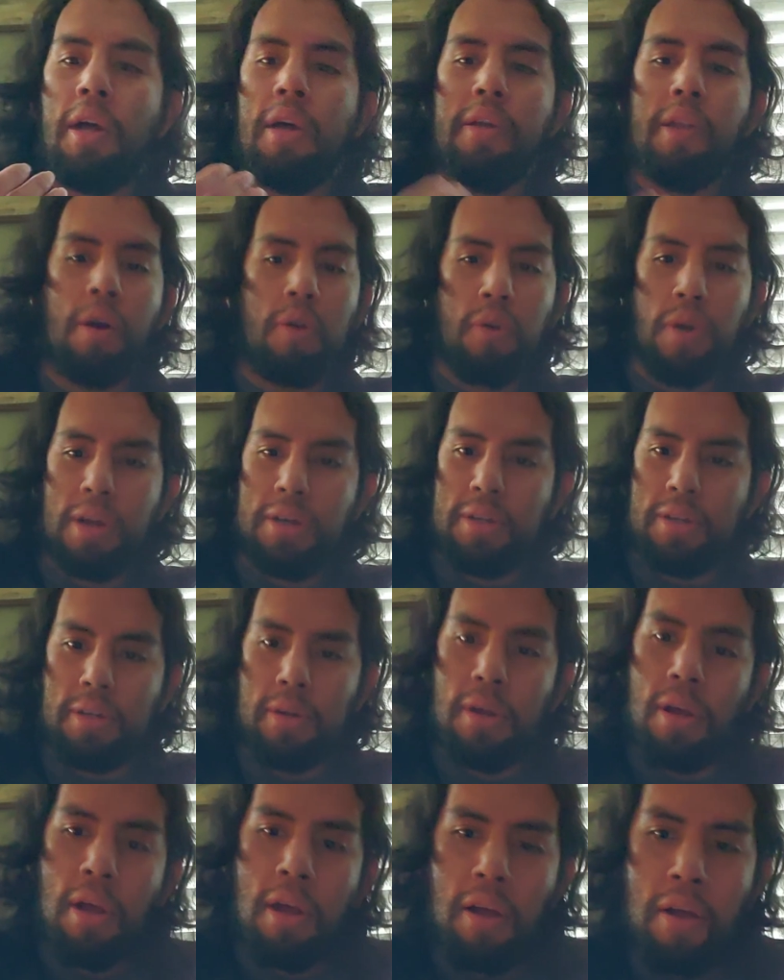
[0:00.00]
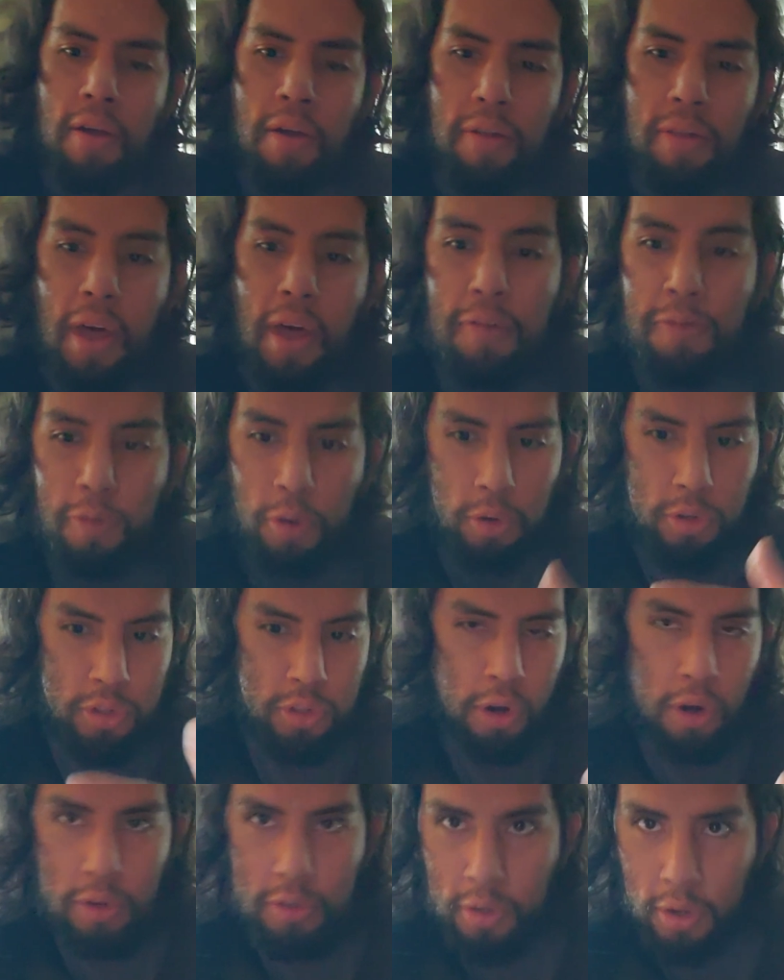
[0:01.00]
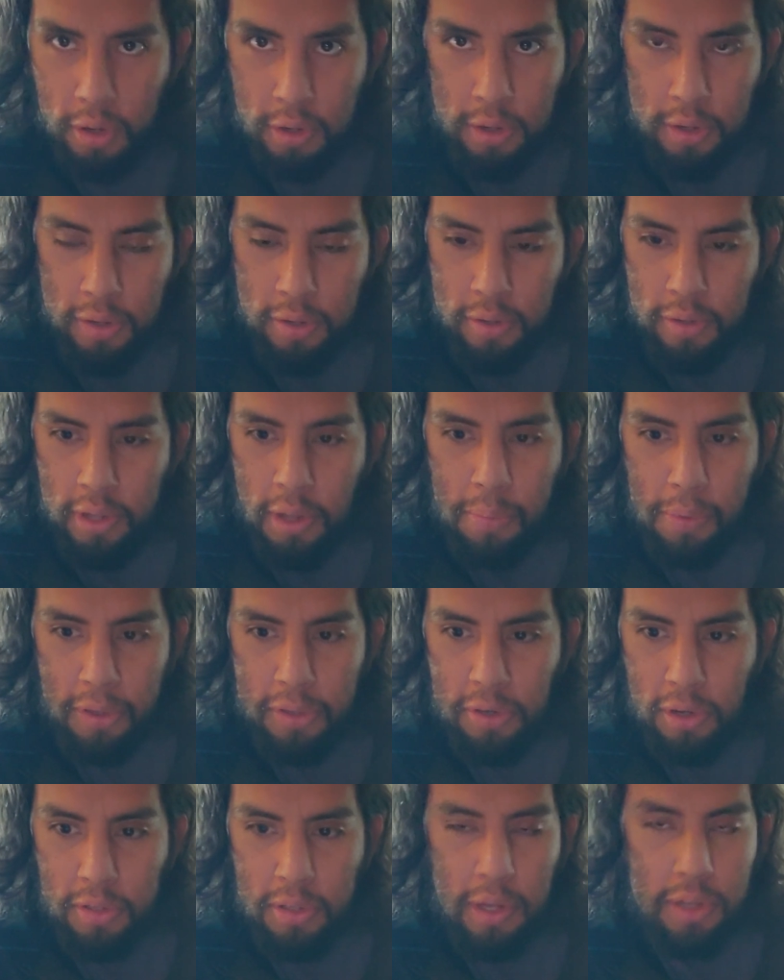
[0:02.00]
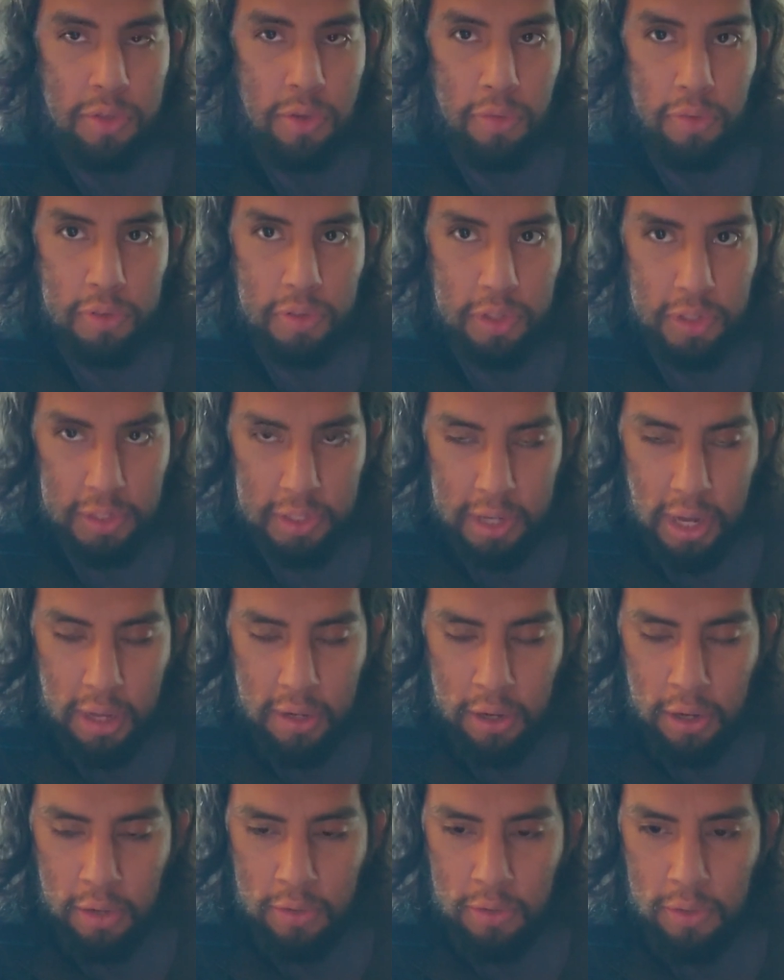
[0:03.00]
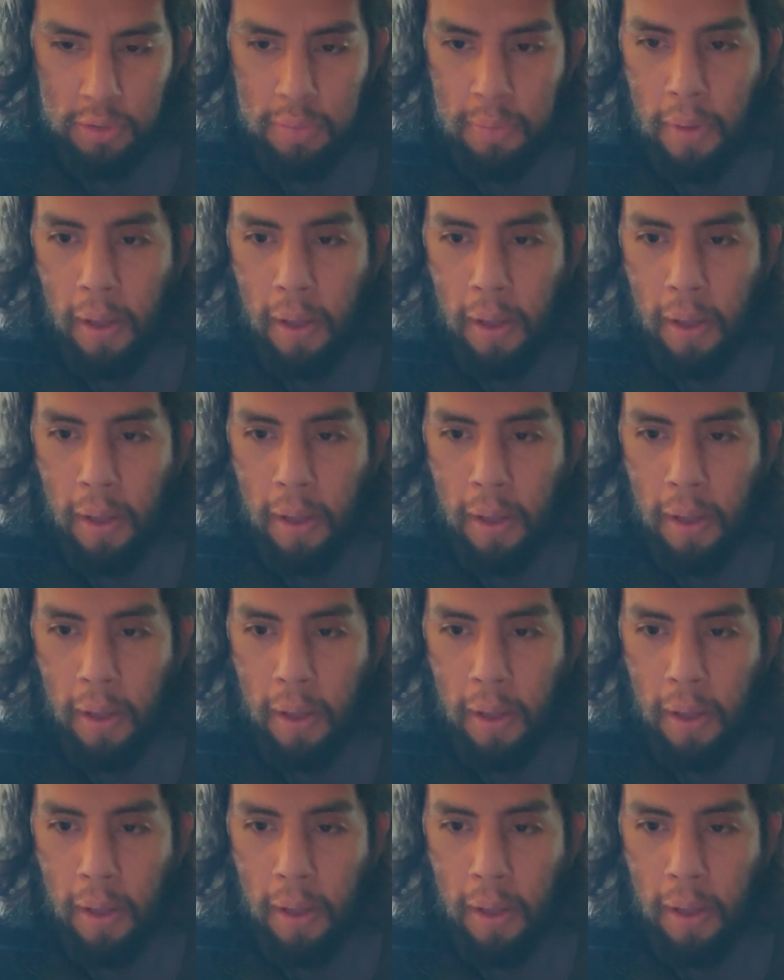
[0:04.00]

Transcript: Now, granted, that first Charizard, that Blaine's Charizard that sold for 6900